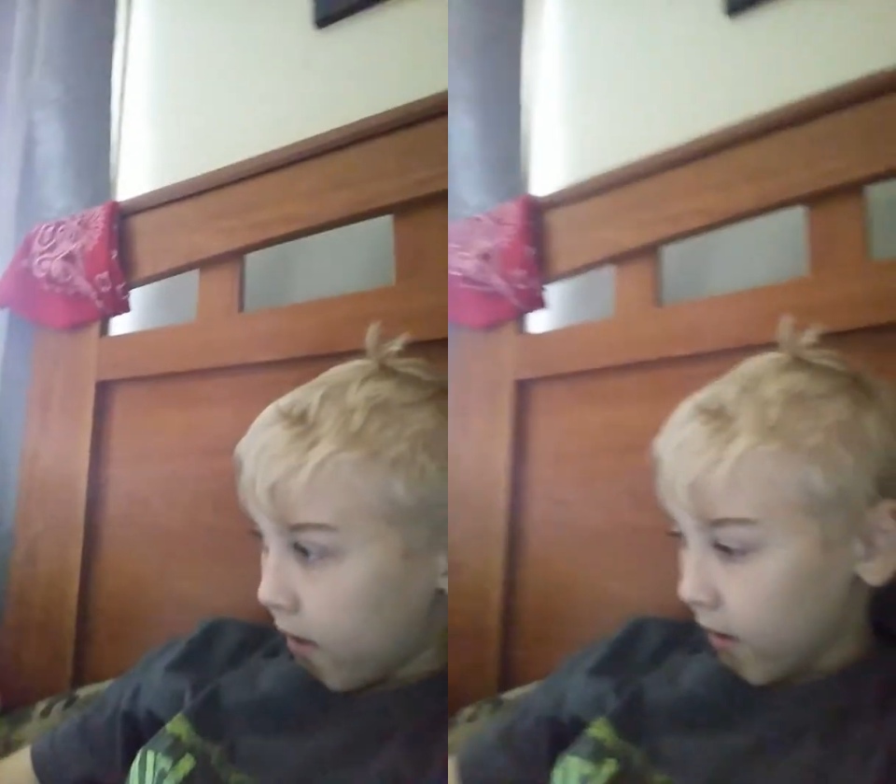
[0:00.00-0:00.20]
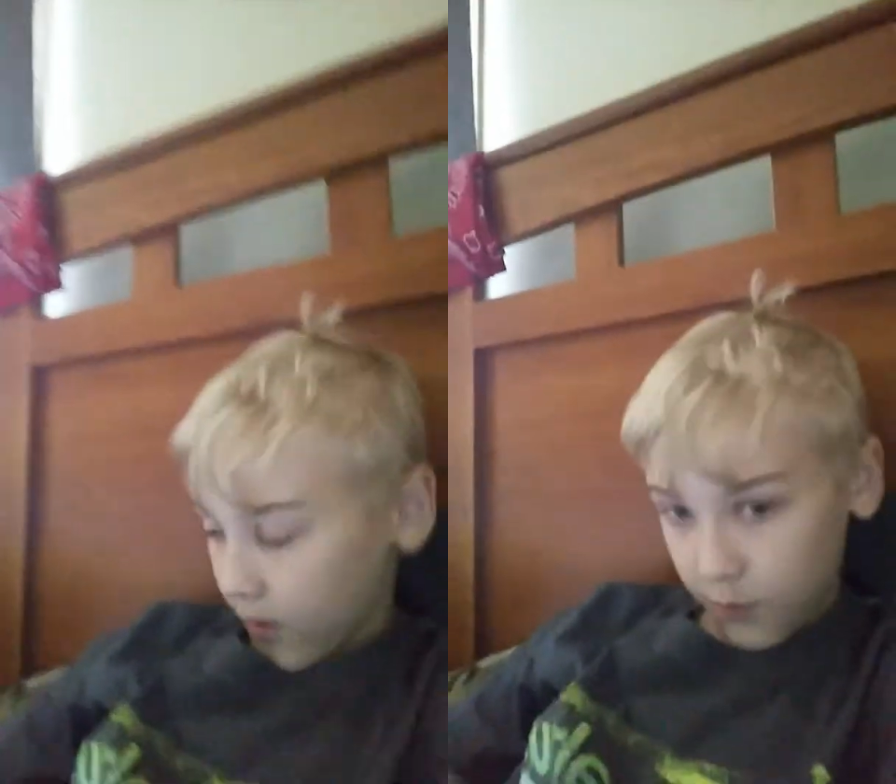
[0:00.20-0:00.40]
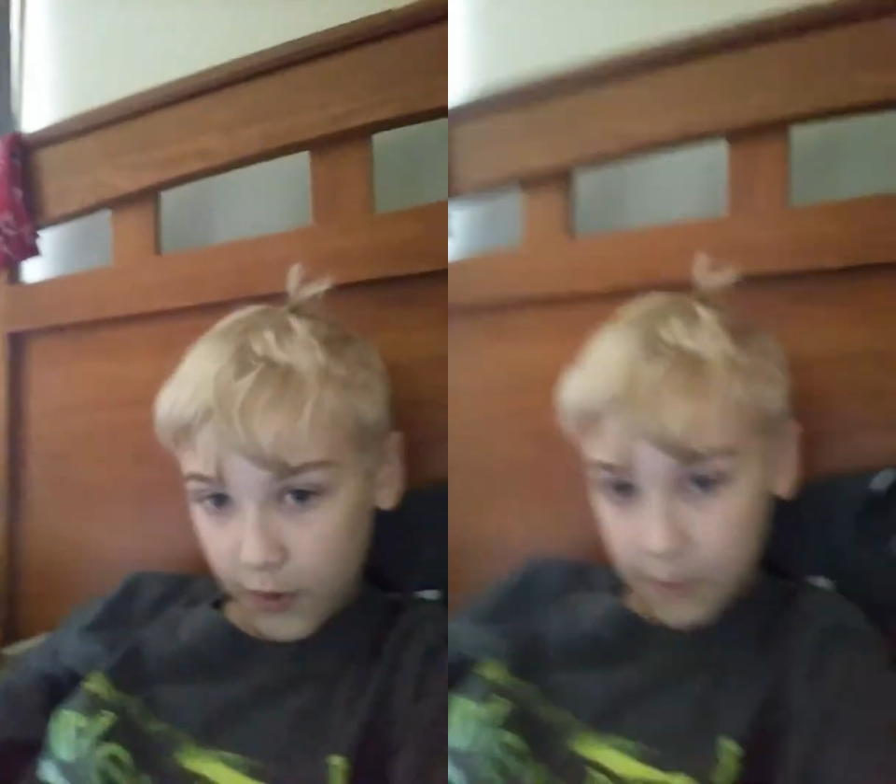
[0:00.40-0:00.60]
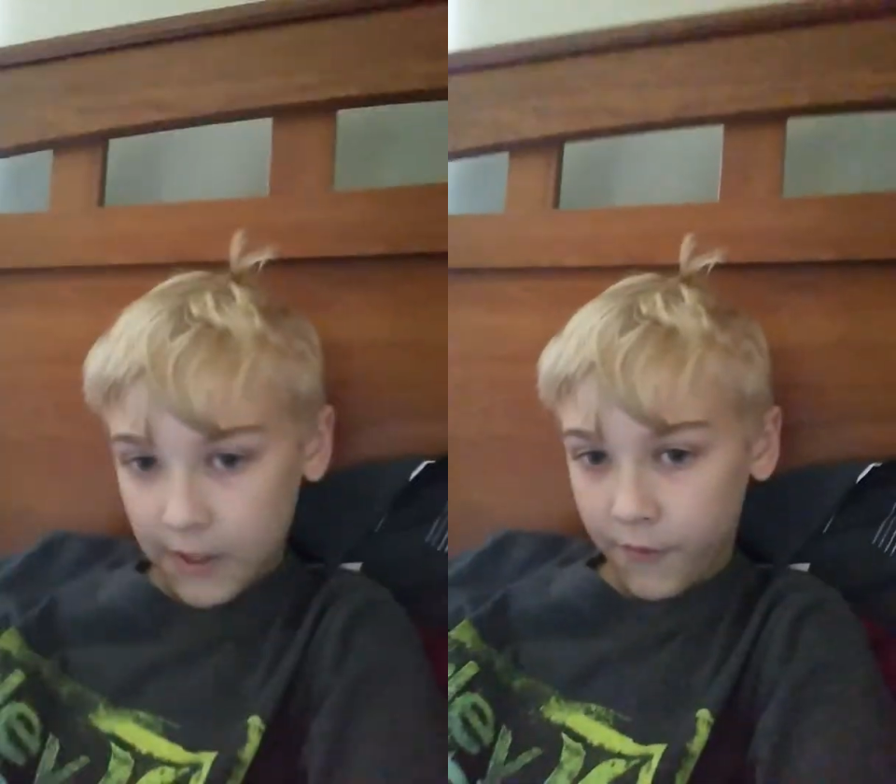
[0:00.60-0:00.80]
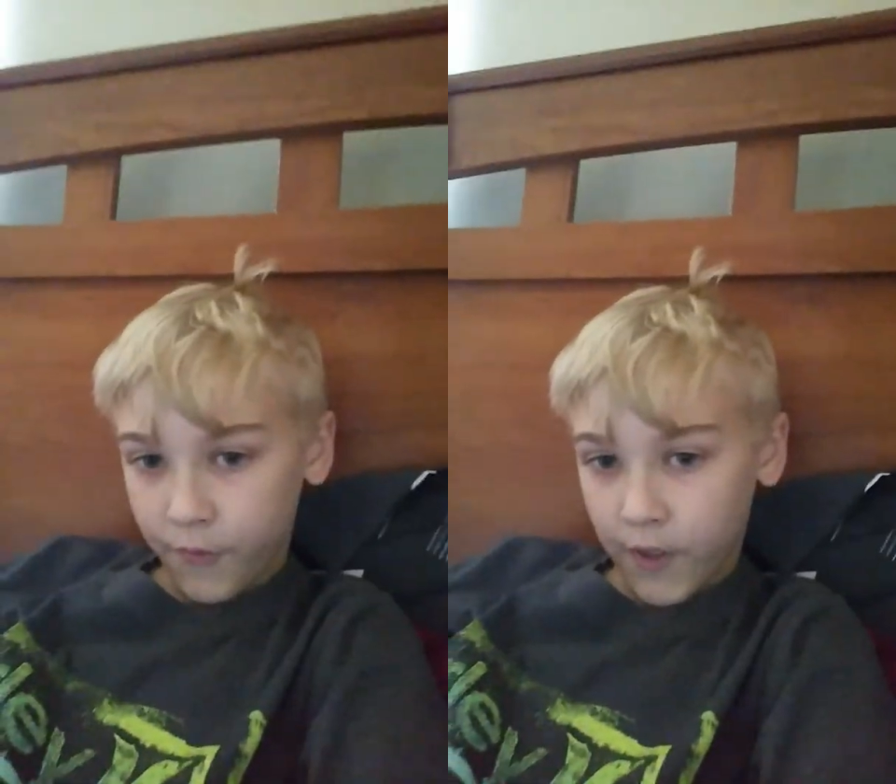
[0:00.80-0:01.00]
this would be
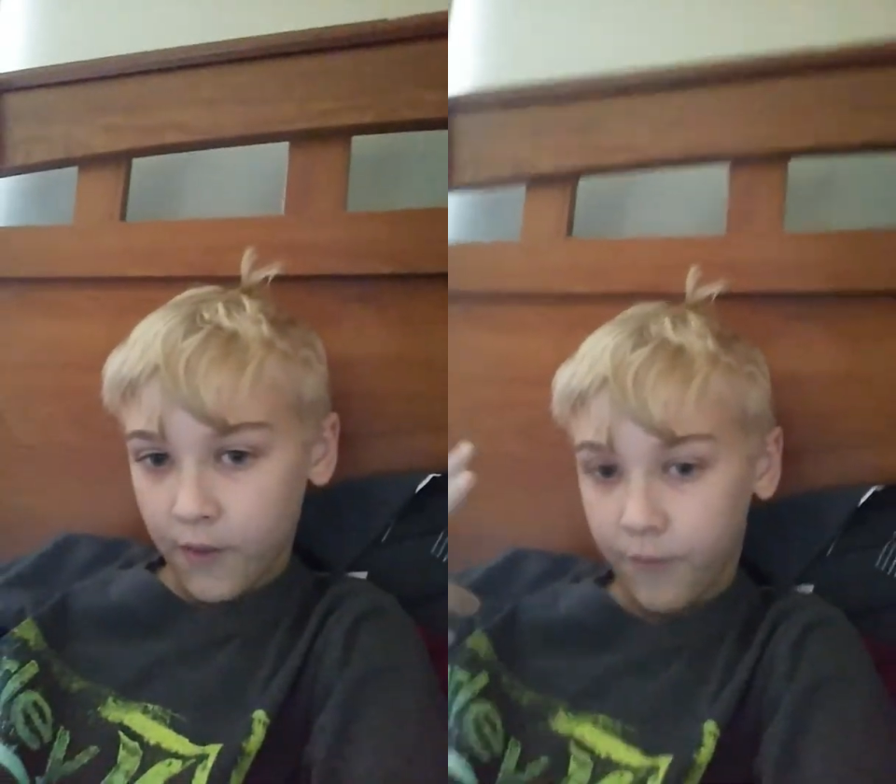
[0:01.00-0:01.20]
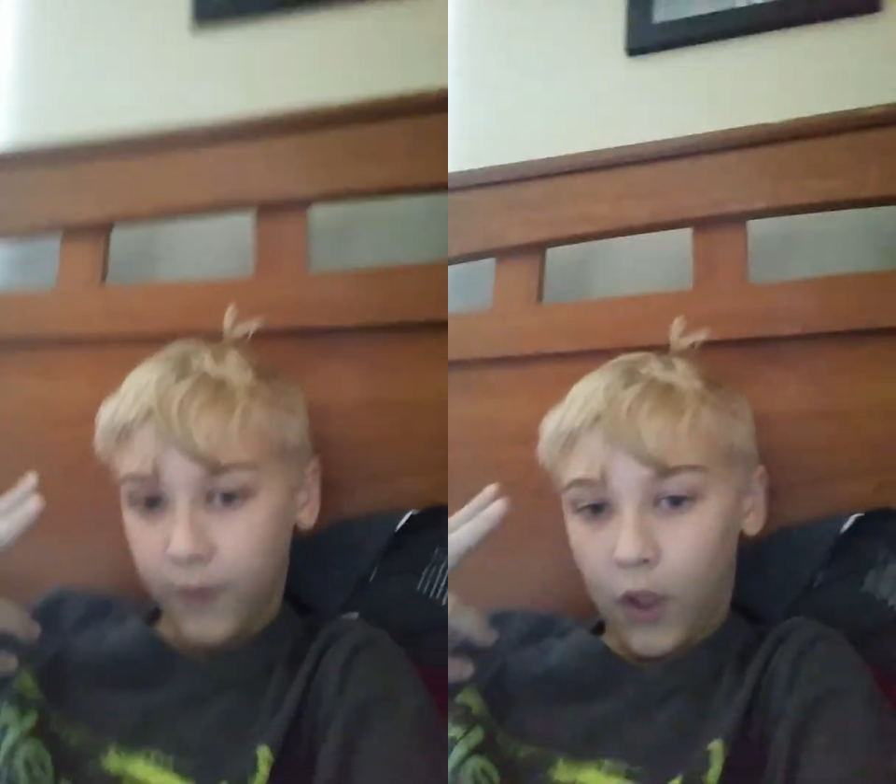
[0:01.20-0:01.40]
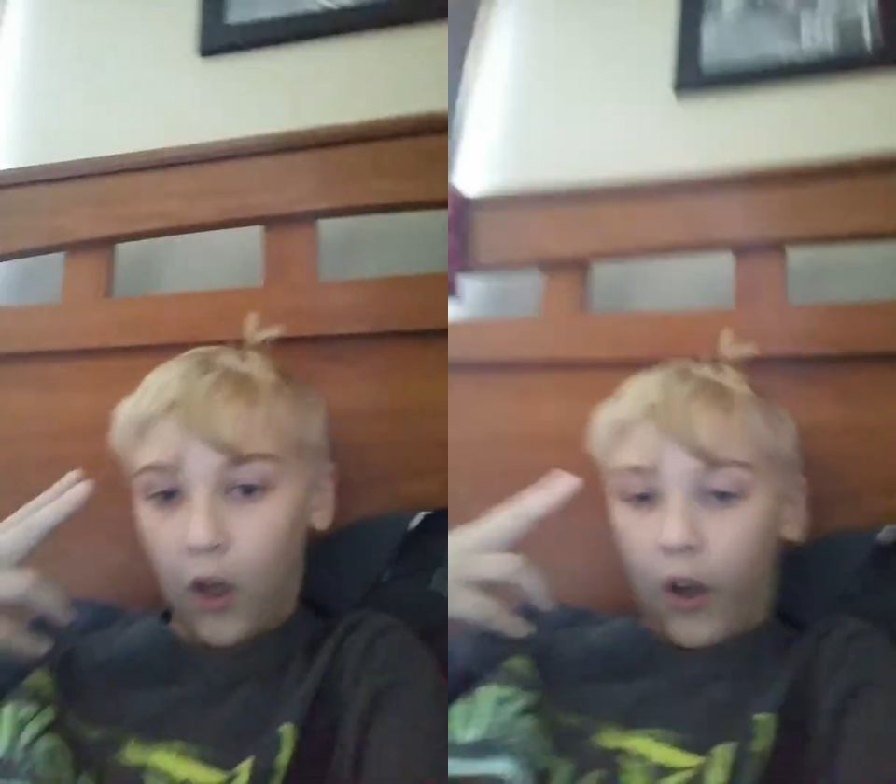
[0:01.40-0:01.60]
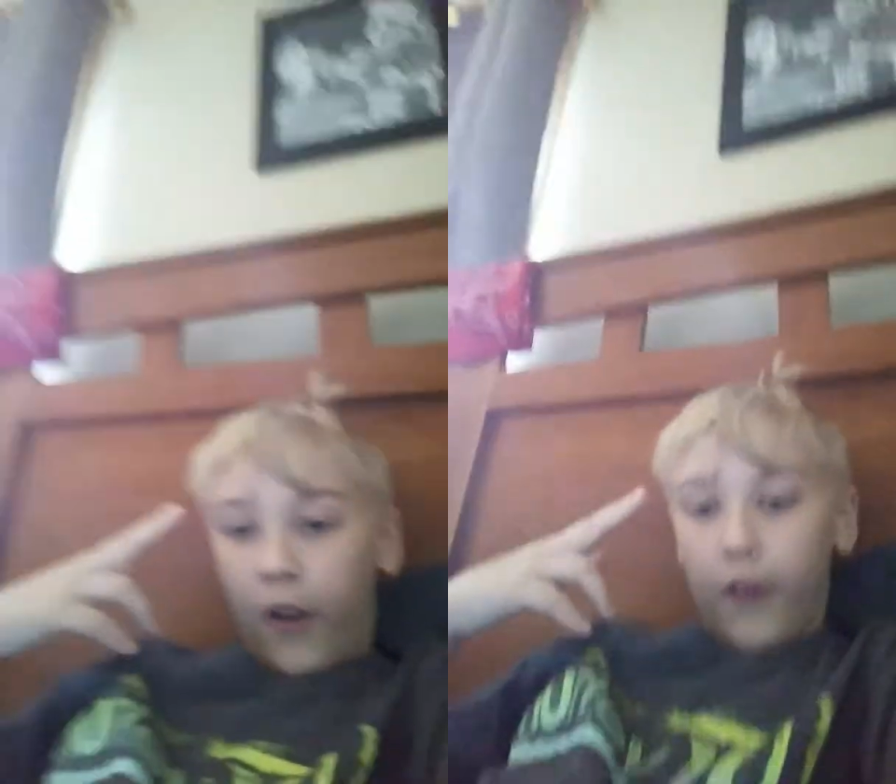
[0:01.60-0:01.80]
my friend vlog